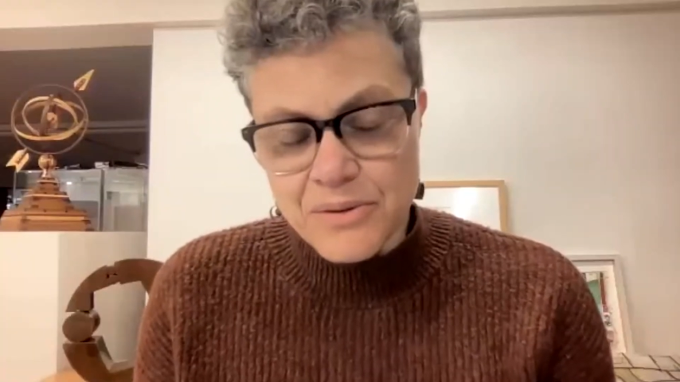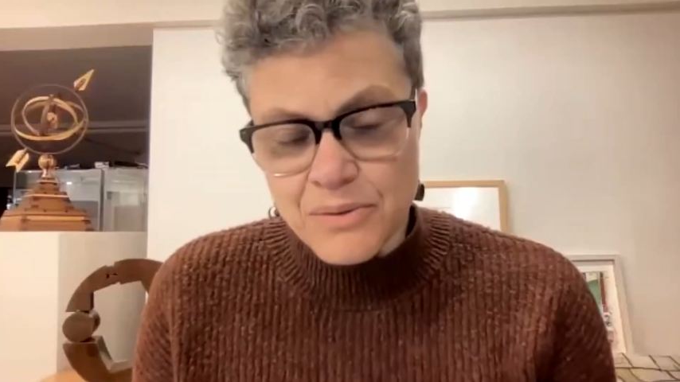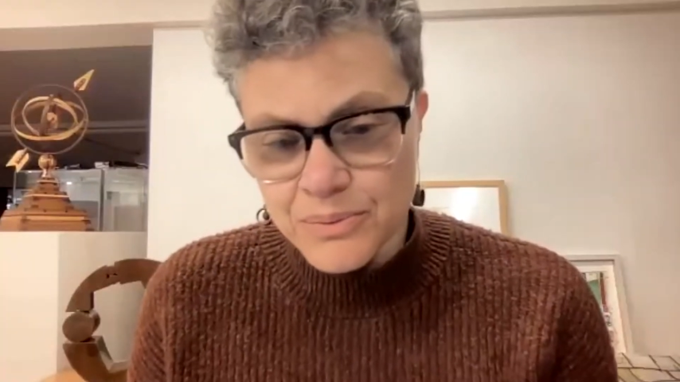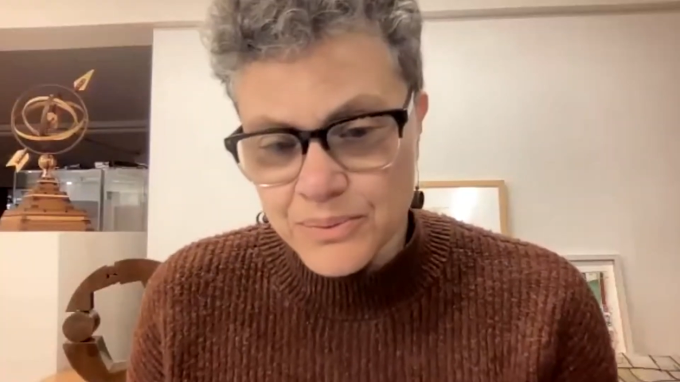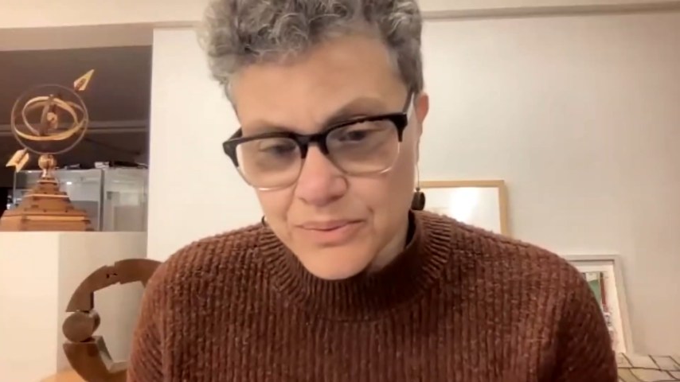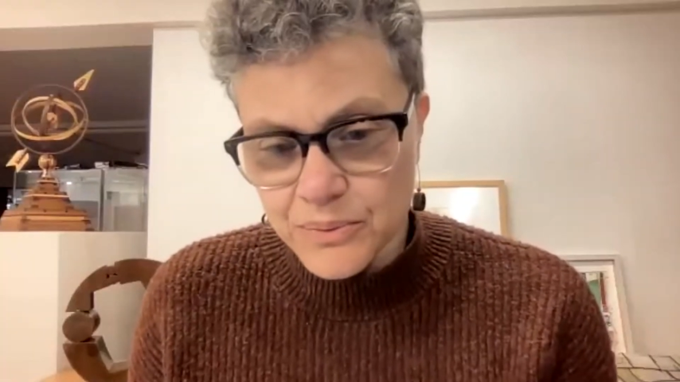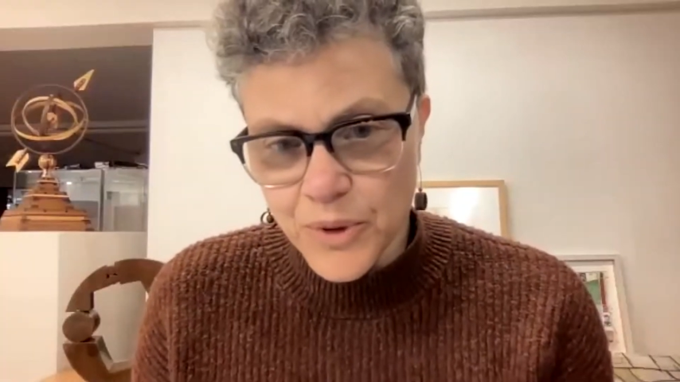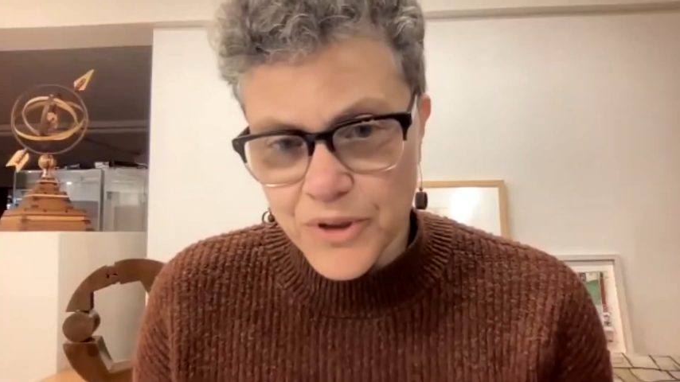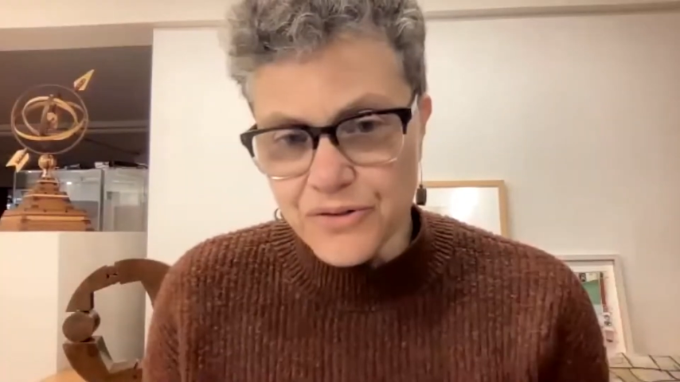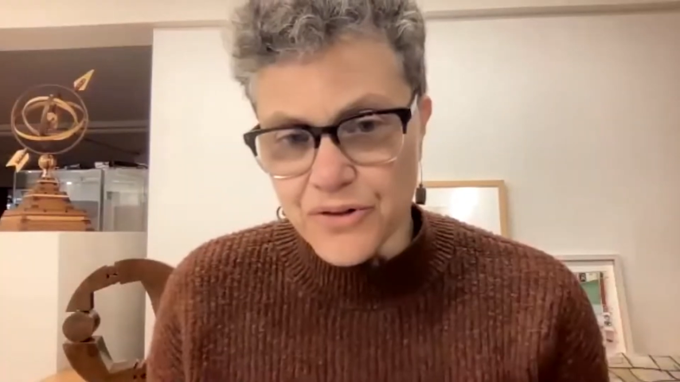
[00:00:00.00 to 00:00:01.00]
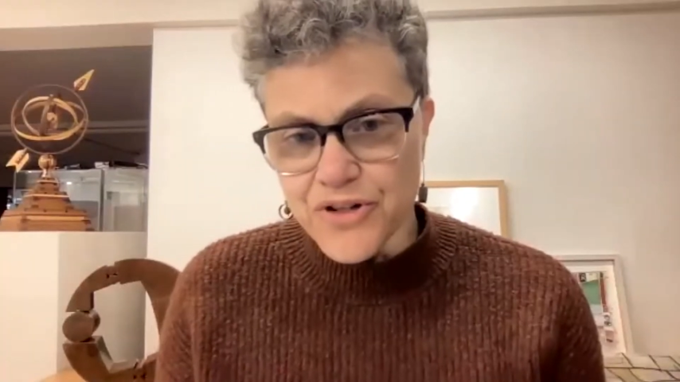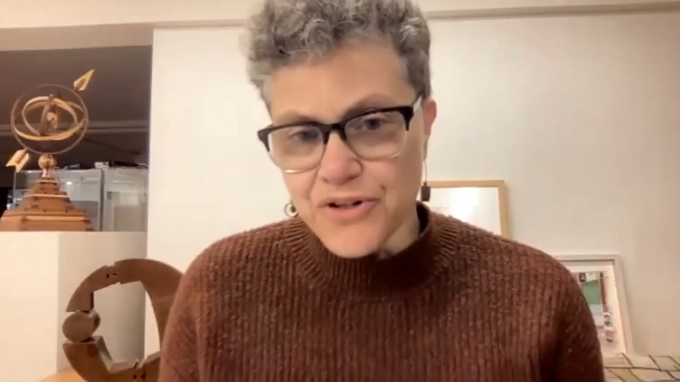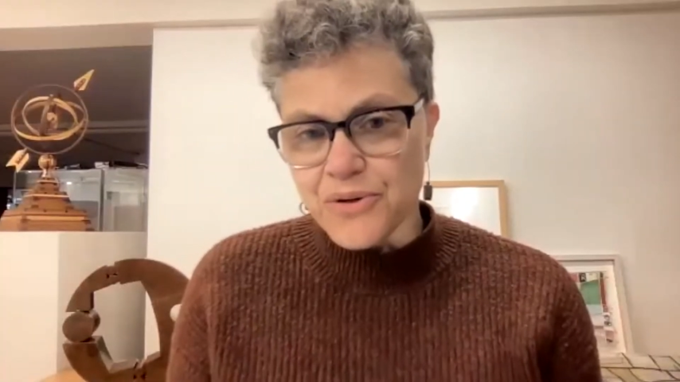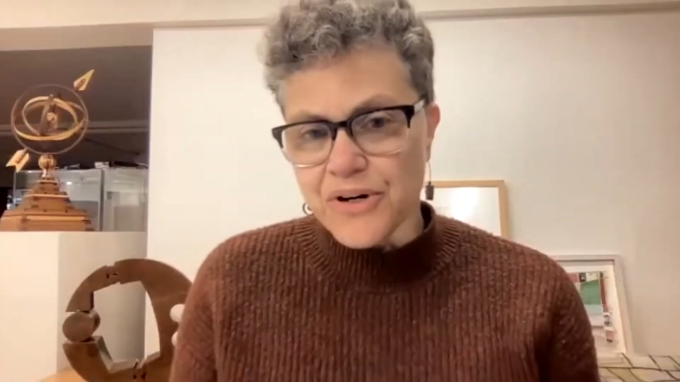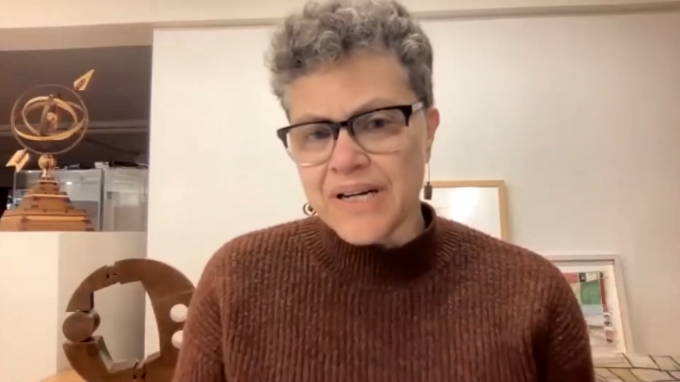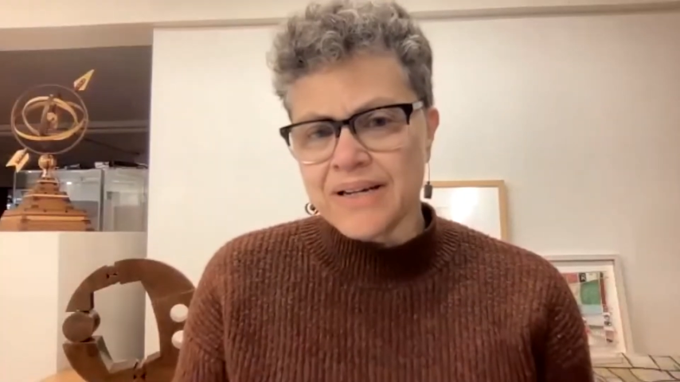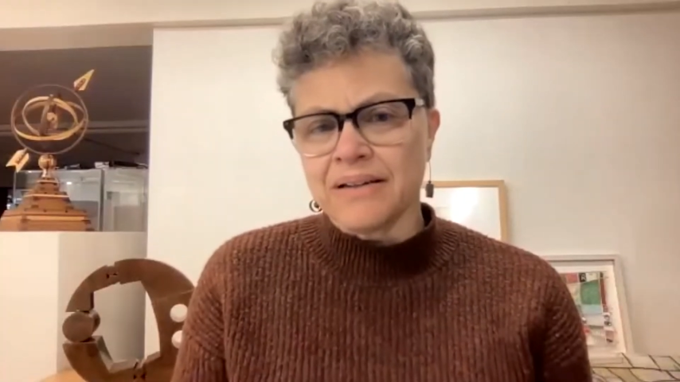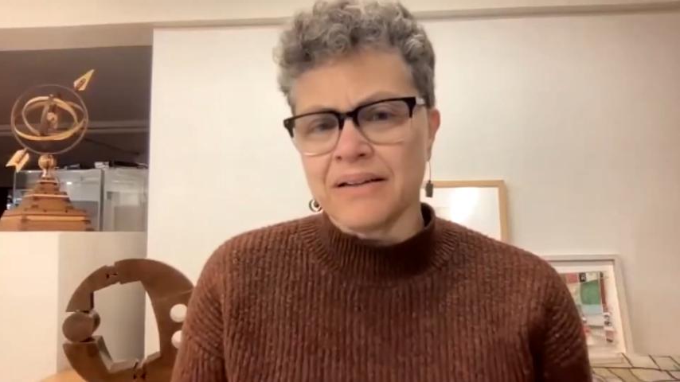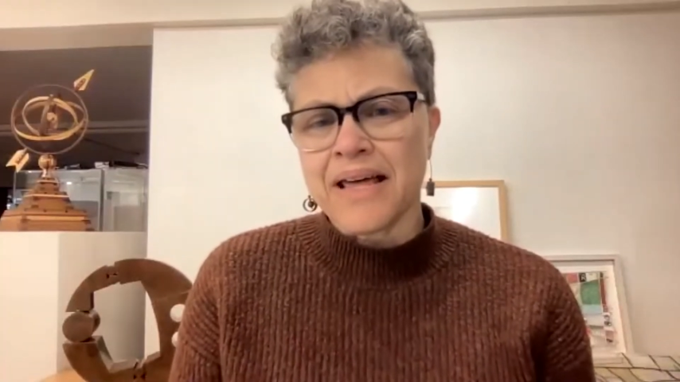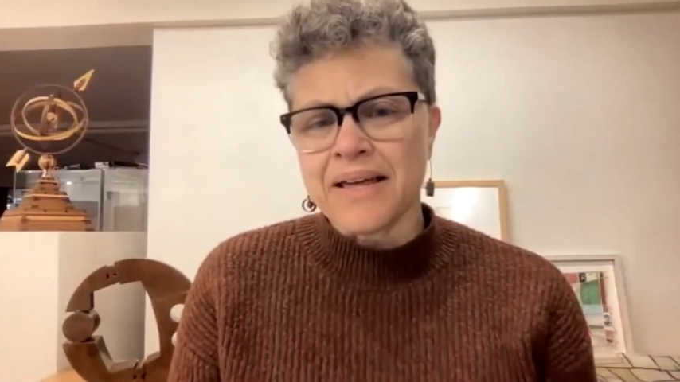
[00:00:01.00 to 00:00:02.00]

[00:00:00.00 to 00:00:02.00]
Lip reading: a wonderful story, and